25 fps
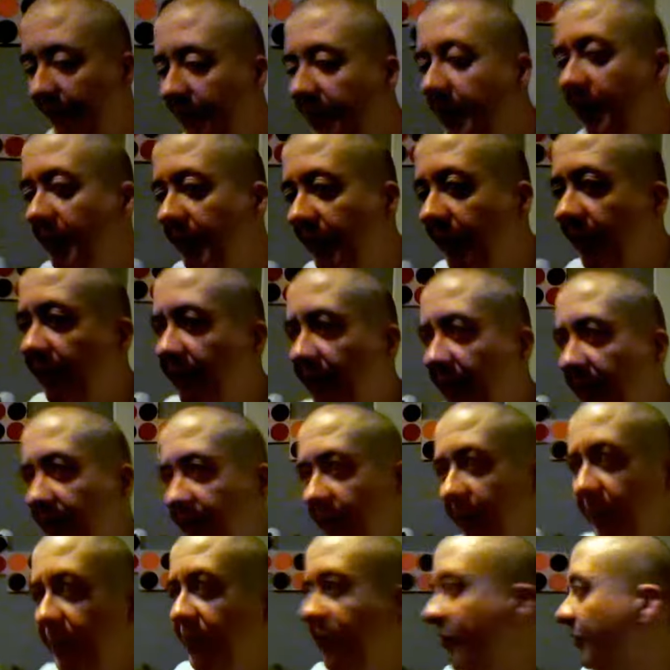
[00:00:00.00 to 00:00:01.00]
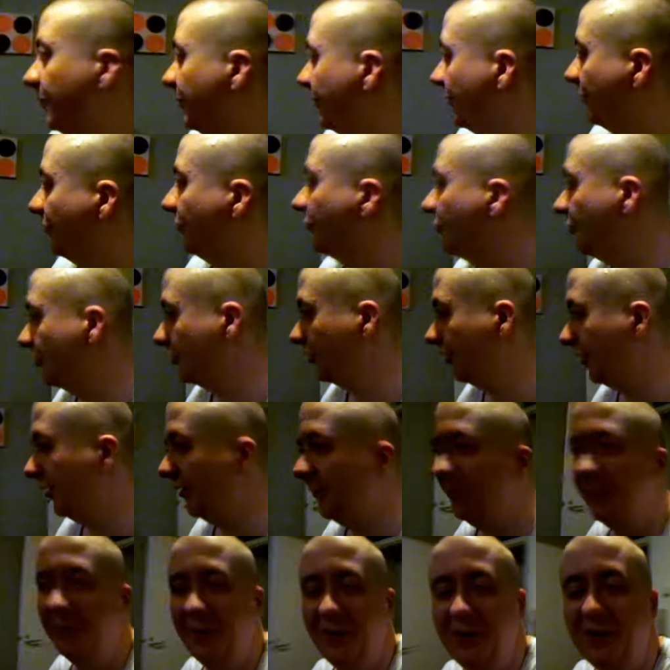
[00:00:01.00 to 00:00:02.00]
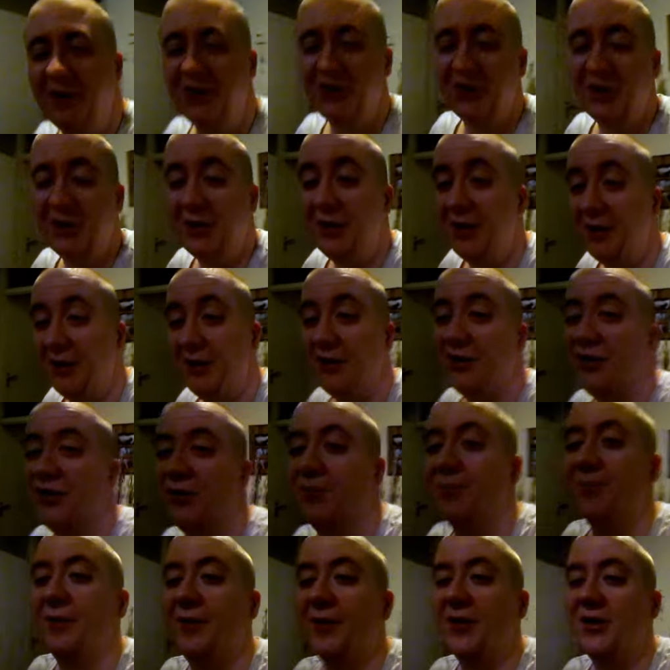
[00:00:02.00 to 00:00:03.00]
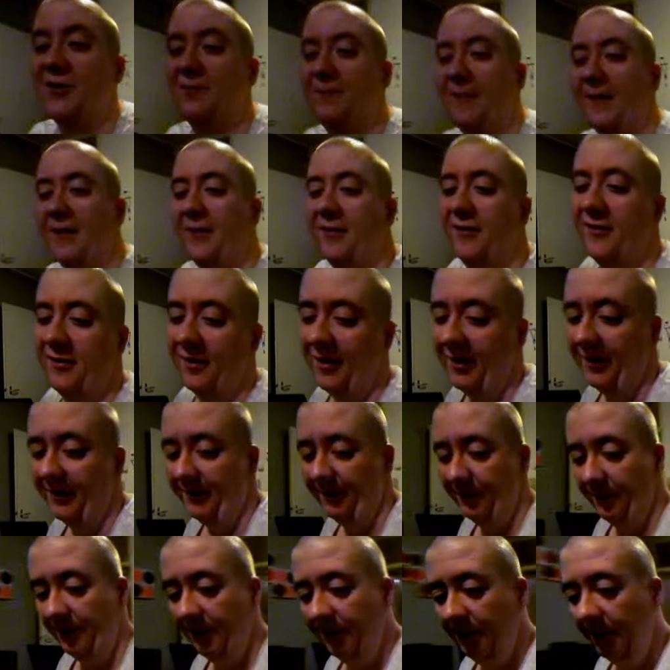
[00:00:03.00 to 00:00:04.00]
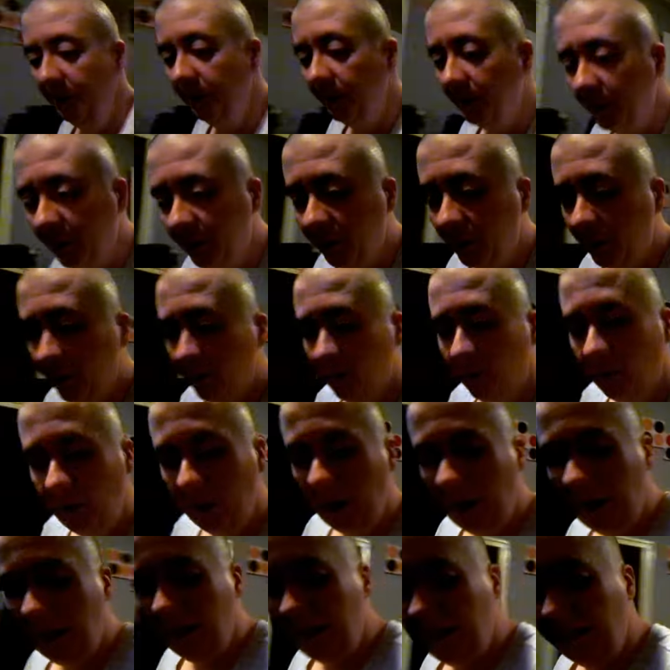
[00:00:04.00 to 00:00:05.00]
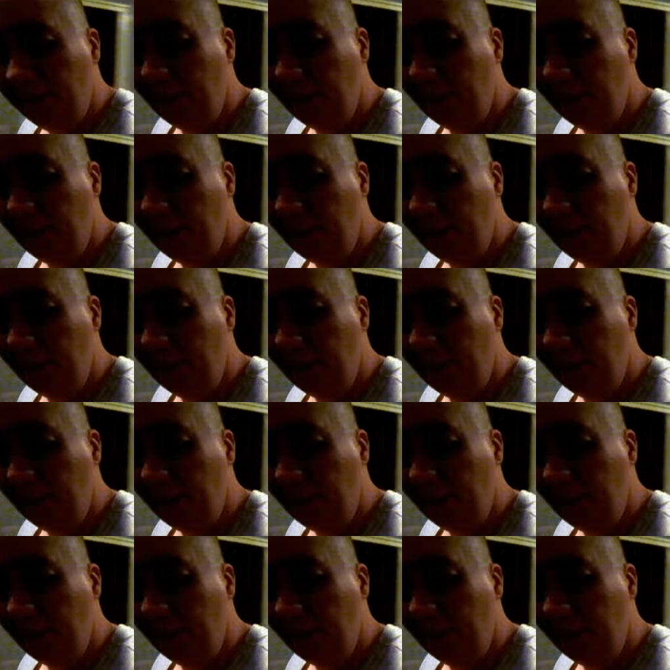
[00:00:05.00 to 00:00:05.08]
really know how I'm supposed to sleep in this heat, but it's bedtime. And